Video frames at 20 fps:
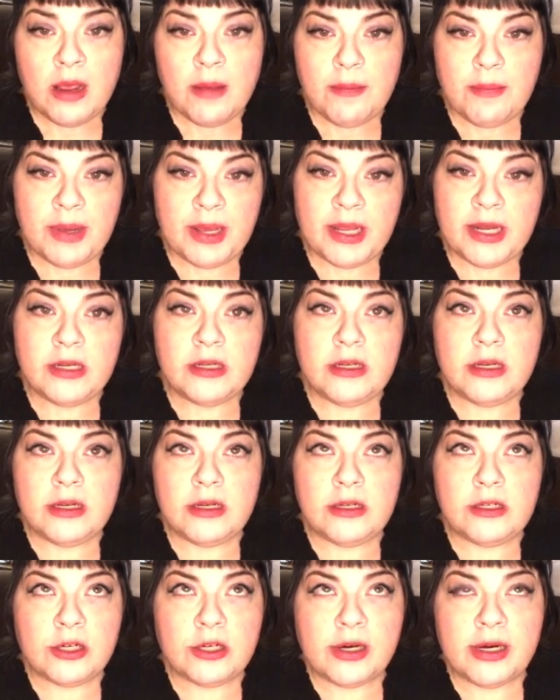but
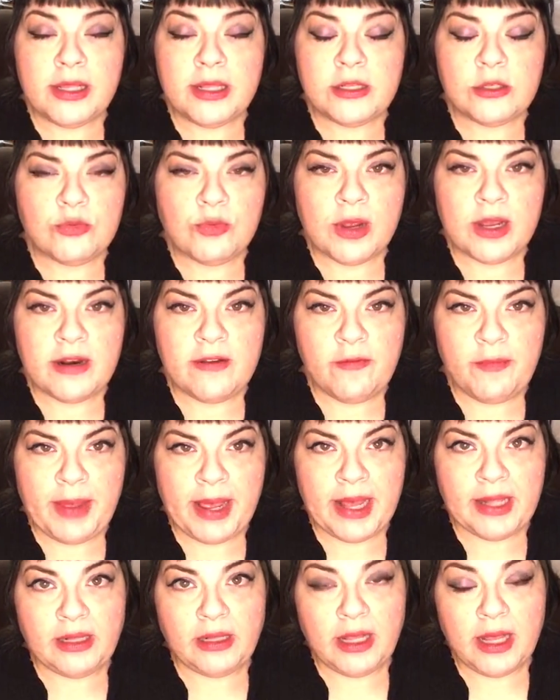during this run of
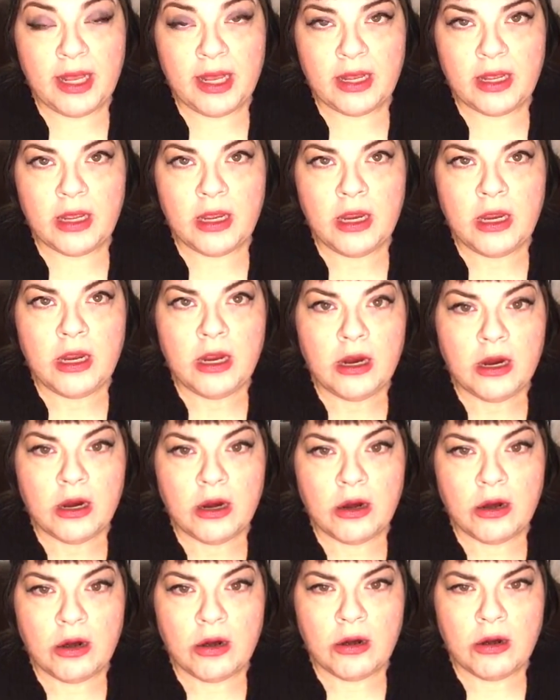bad luck,
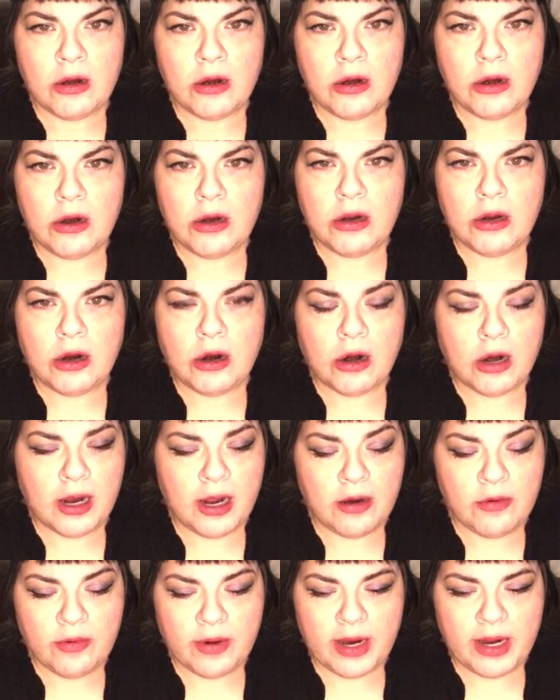her car
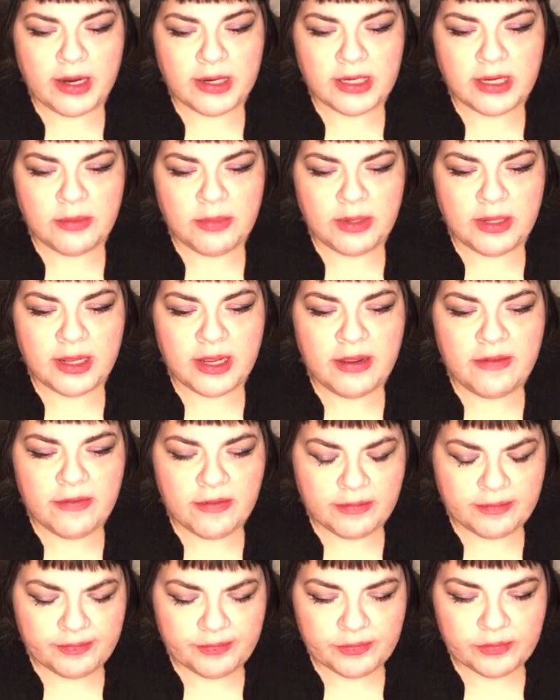got wrecked, I believe.
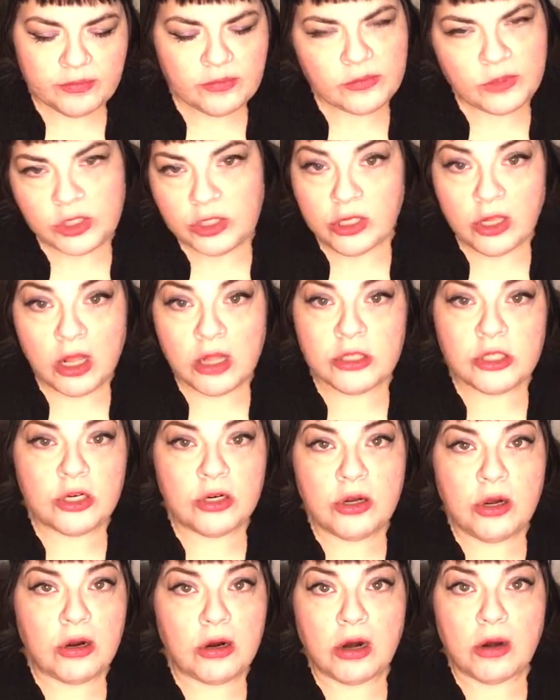She lost her
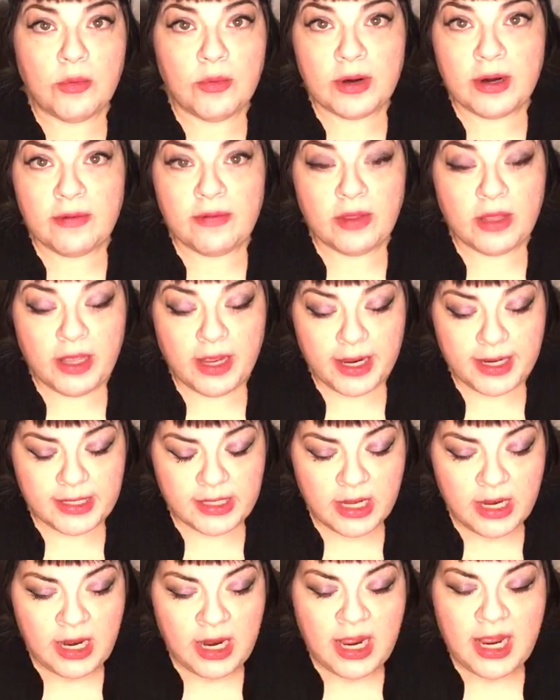car, whatever the case.
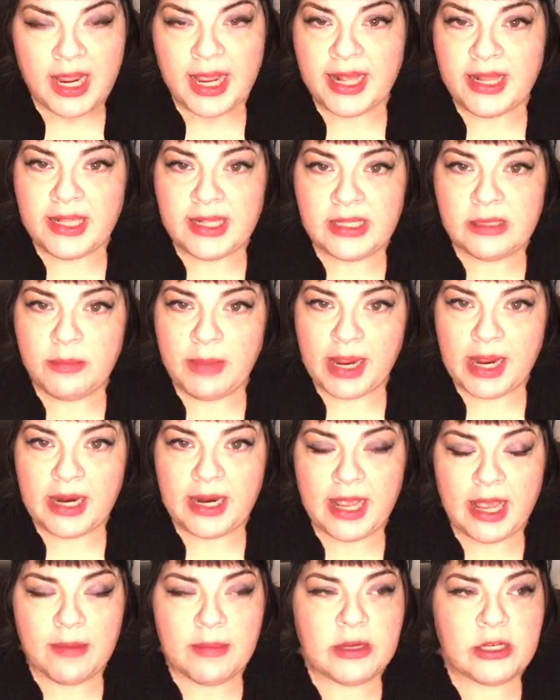And this man
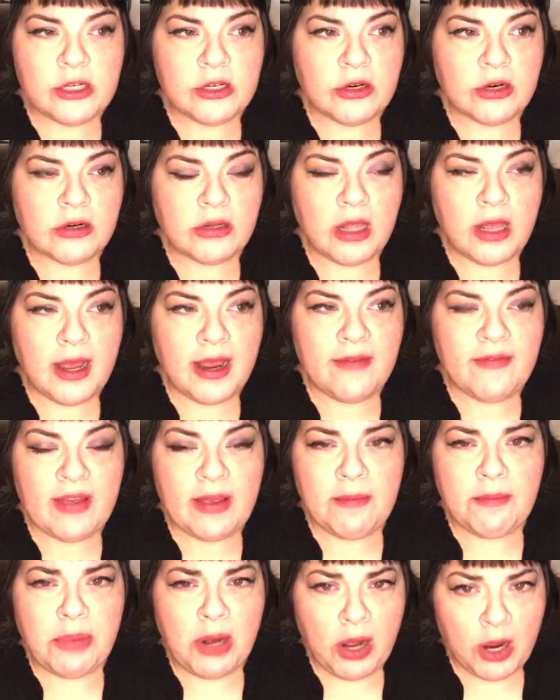came into her life
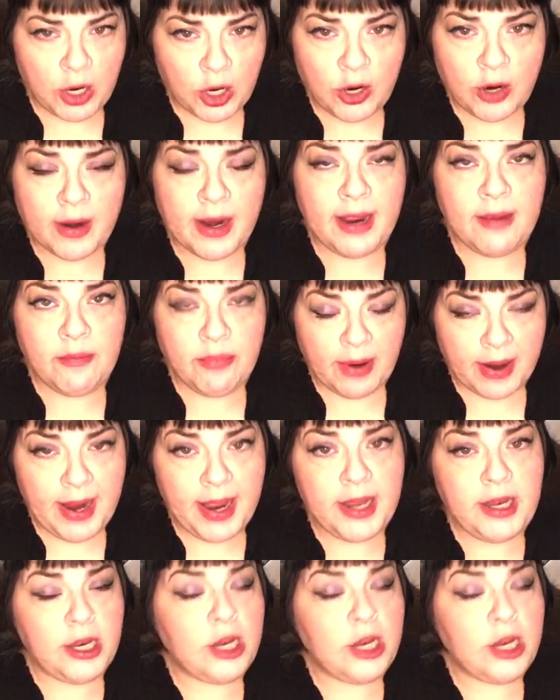and bought her a brand